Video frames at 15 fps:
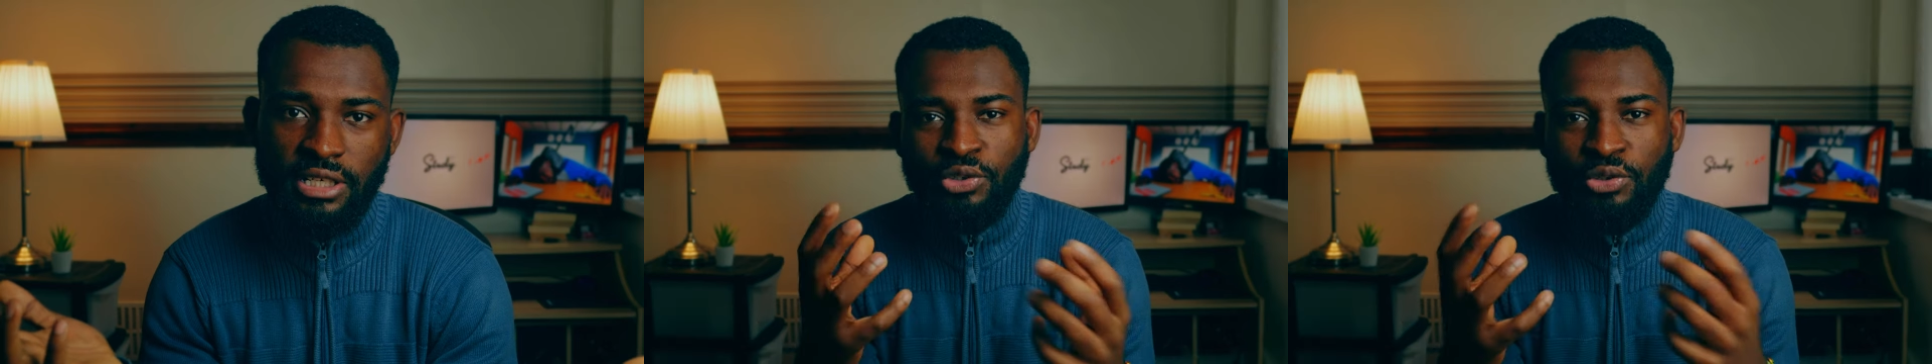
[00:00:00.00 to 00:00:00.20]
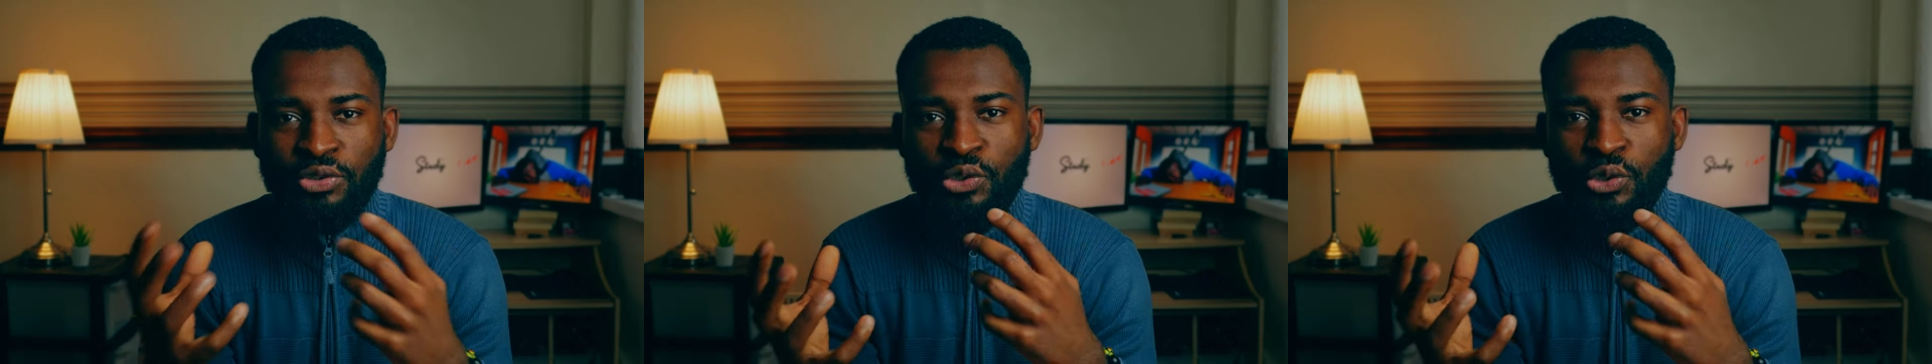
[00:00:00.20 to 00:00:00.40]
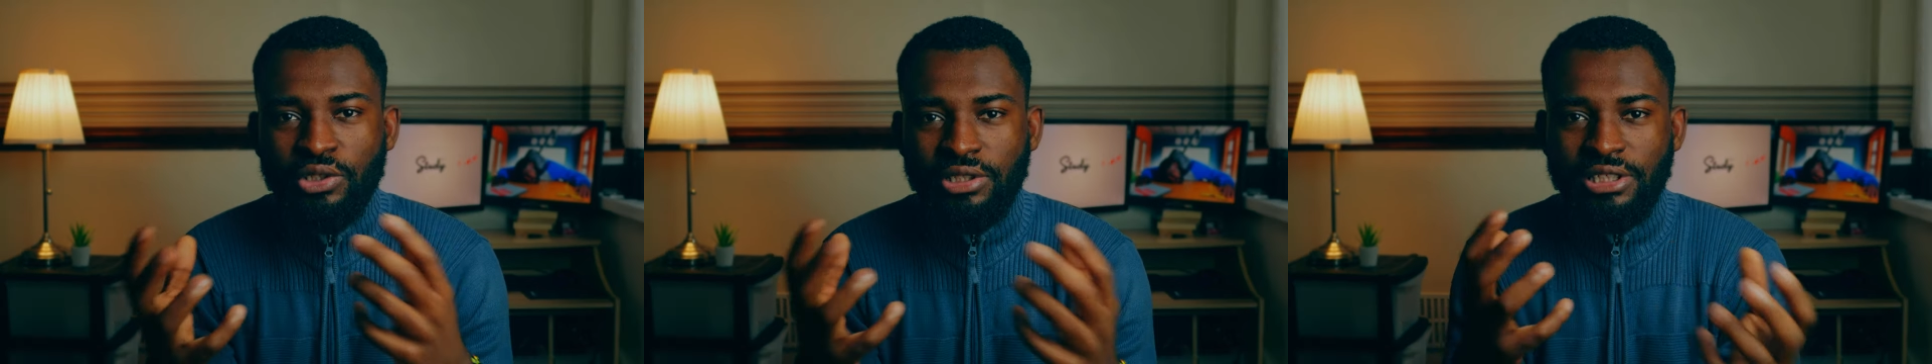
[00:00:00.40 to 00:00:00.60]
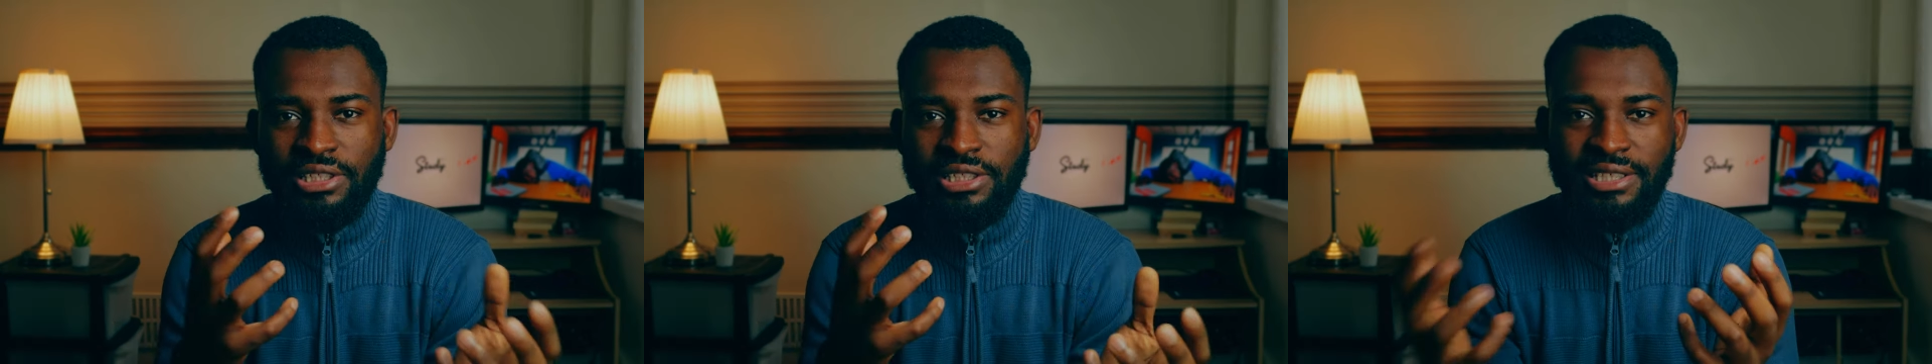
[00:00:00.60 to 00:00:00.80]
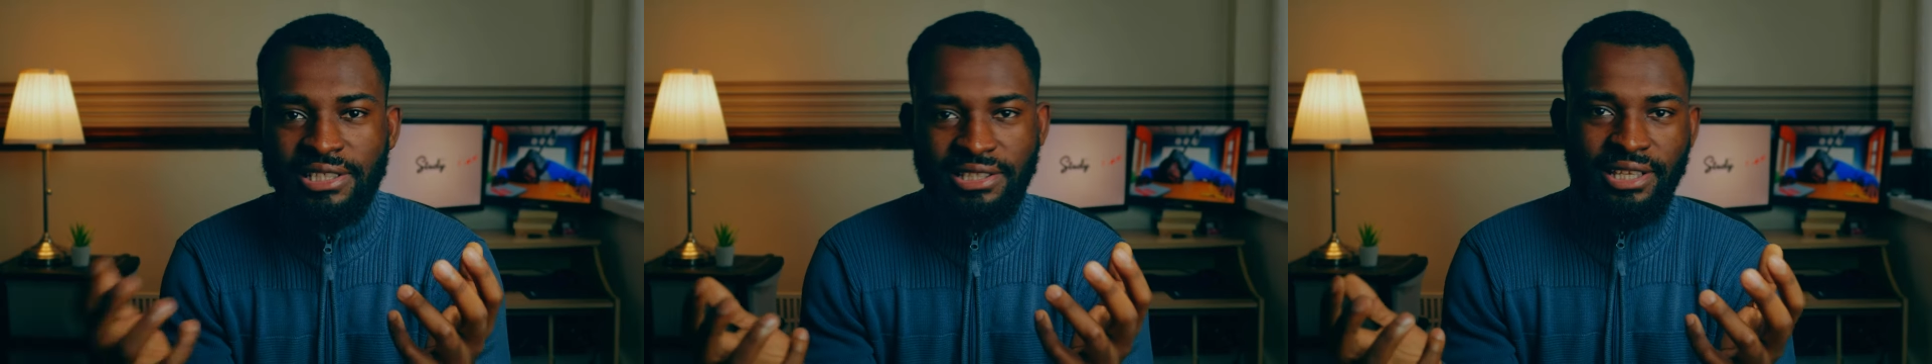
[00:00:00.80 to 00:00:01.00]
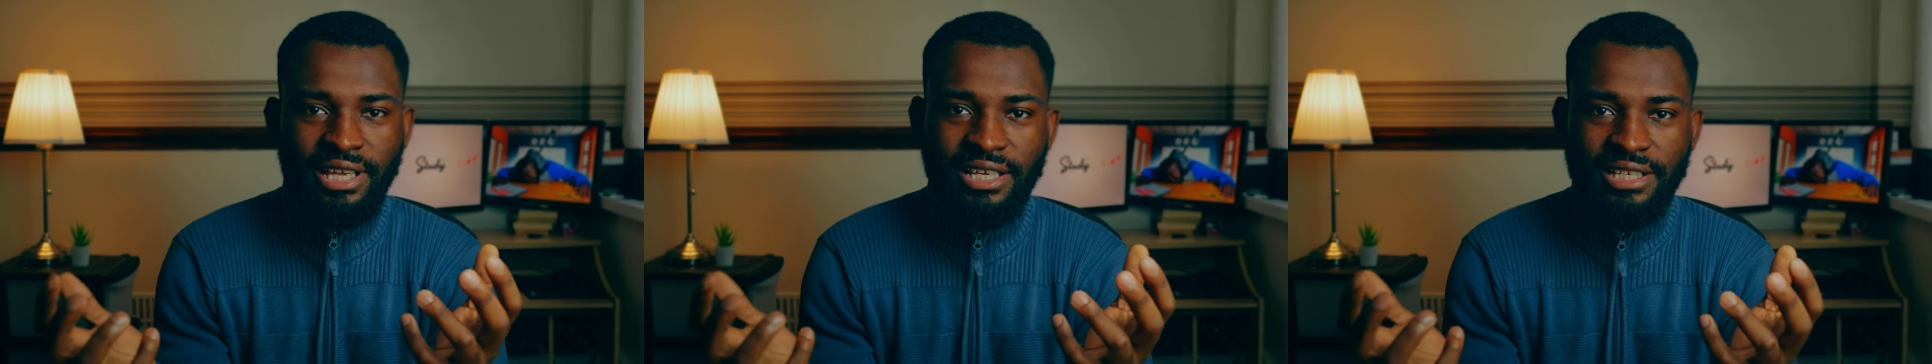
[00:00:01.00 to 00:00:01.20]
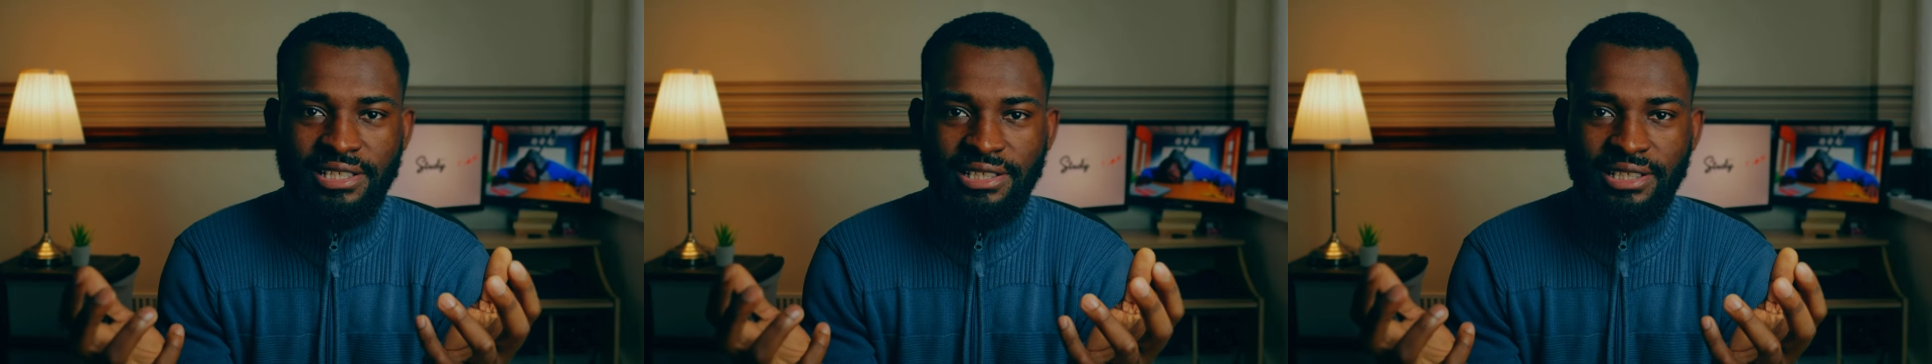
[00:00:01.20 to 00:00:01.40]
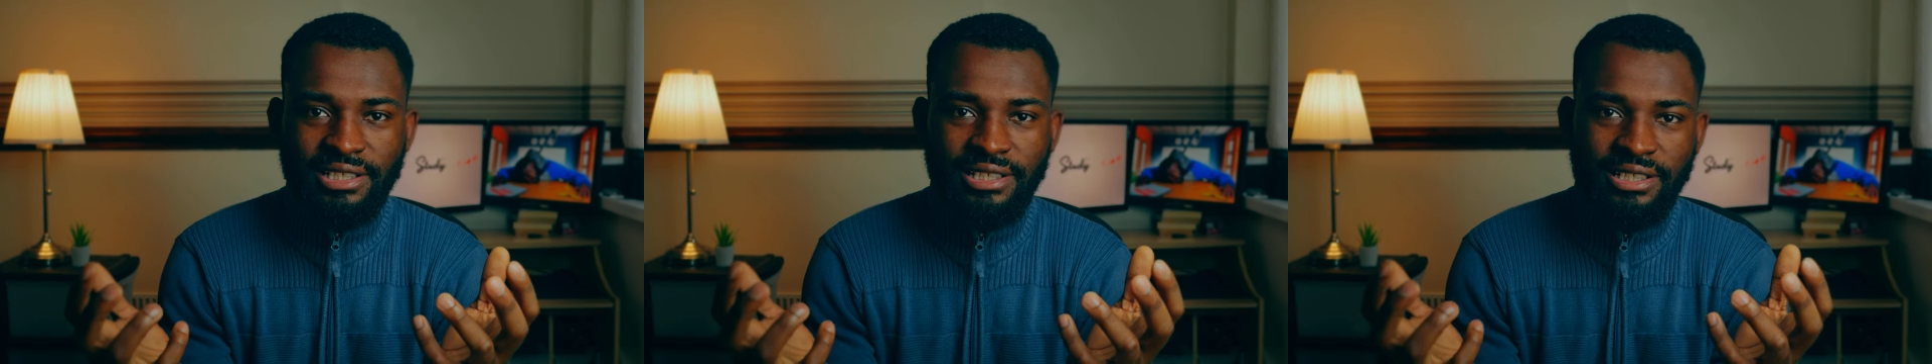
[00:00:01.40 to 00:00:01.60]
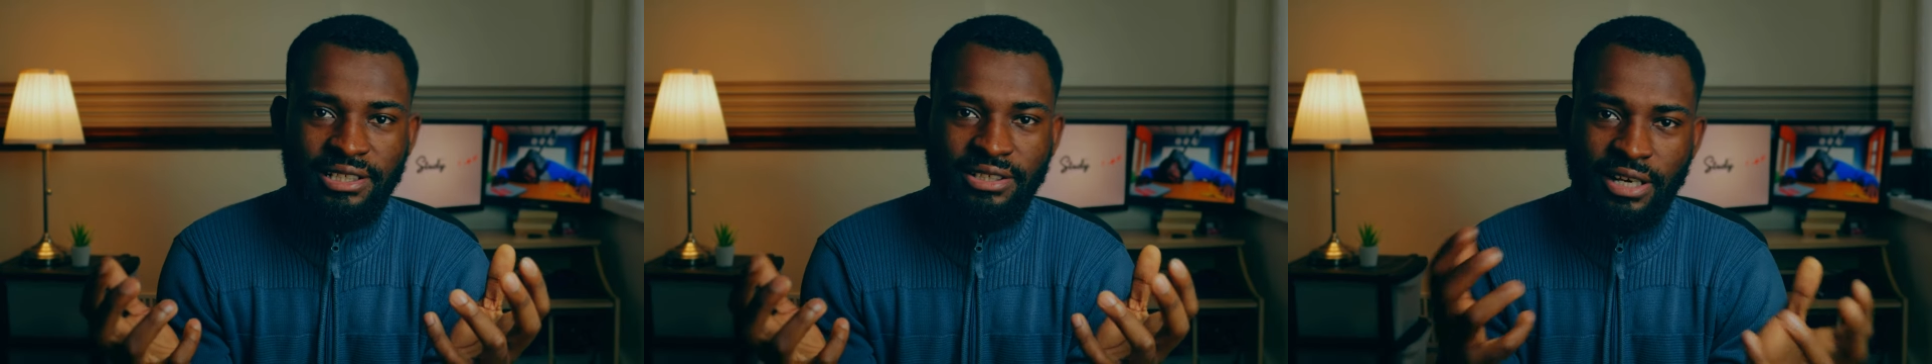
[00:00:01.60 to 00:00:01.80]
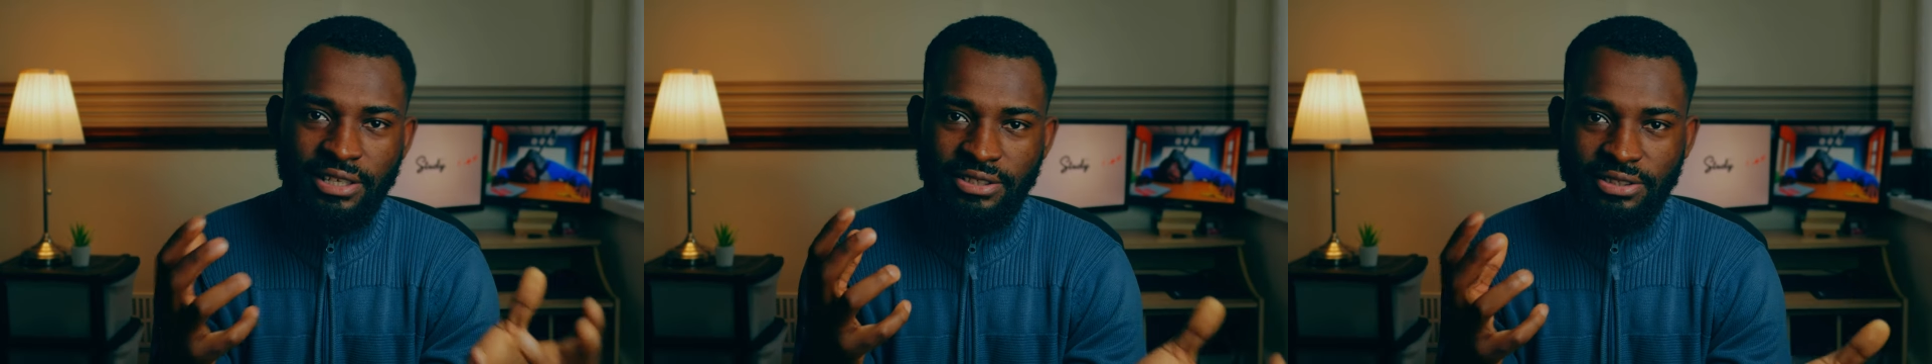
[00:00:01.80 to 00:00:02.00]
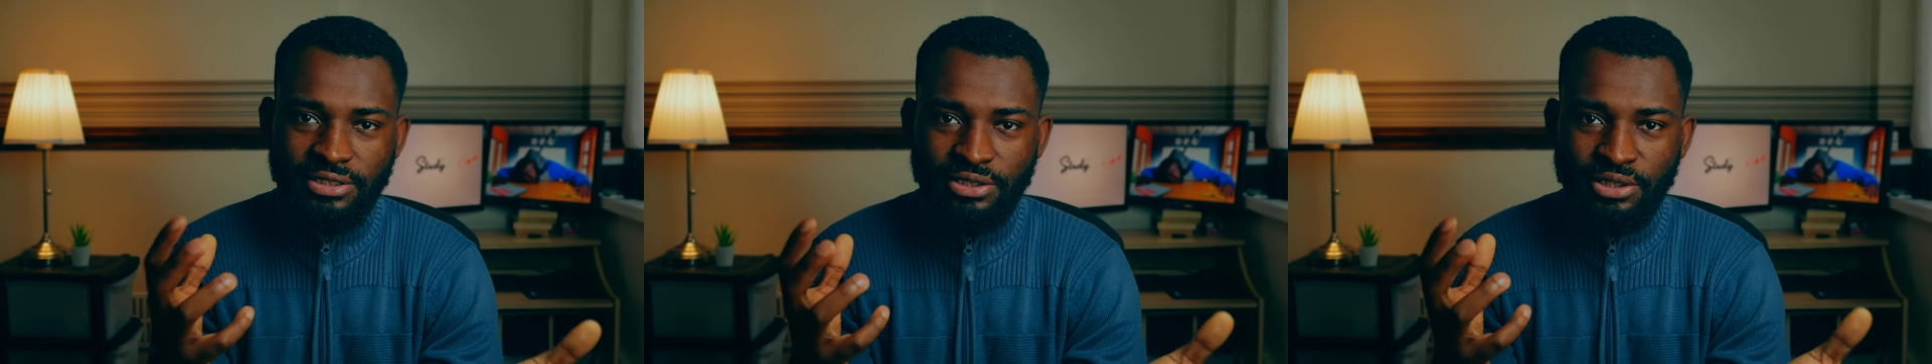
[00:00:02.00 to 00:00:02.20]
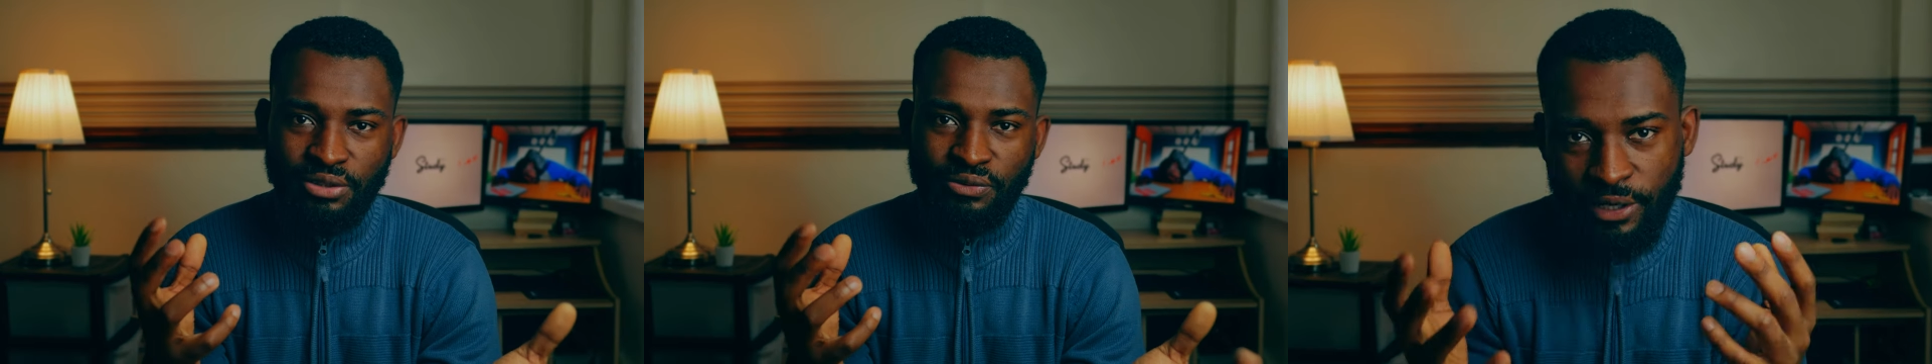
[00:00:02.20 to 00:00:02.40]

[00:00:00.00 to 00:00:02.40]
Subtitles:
You notice this tension and you ask yourself,